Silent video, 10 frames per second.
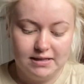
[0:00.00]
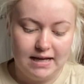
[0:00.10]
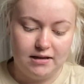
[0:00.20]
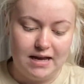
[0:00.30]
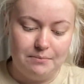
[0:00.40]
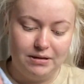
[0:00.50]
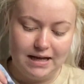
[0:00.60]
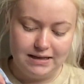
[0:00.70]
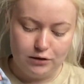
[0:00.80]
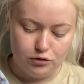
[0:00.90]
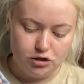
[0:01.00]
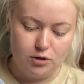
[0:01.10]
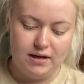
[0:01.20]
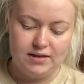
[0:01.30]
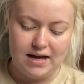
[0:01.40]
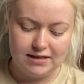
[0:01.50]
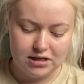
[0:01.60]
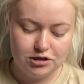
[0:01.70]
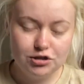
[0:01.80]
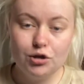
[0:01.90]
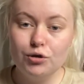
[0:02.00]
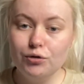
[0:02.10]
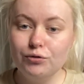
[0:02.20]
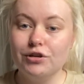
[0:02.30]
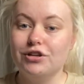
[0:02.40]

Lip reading: and I am planning on doing that soon,